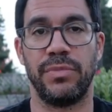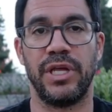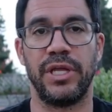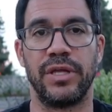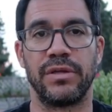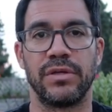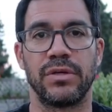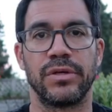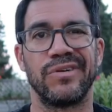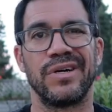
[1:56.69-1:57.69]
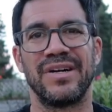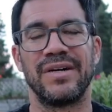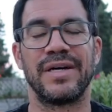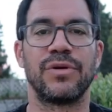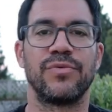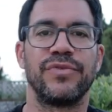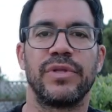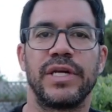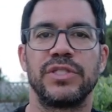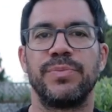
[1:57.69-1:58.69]
meaning they'll go, I don't feel
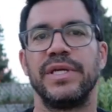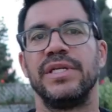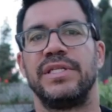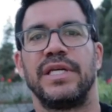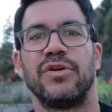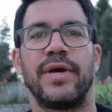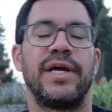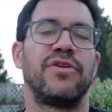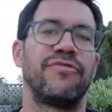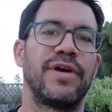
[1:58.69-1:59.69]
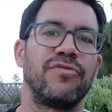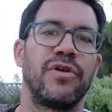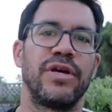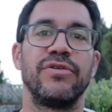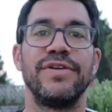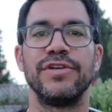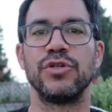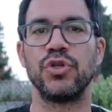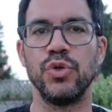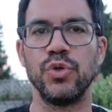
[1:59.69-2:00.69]
like spending 10 grand or 5 grand or even
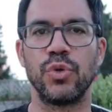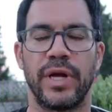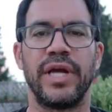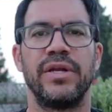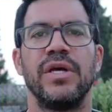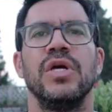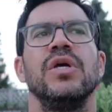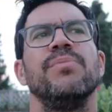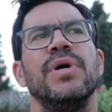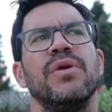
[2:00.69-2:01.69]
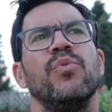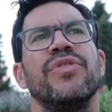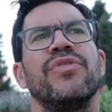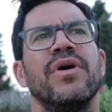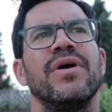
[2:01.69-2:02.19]
2 grand. But with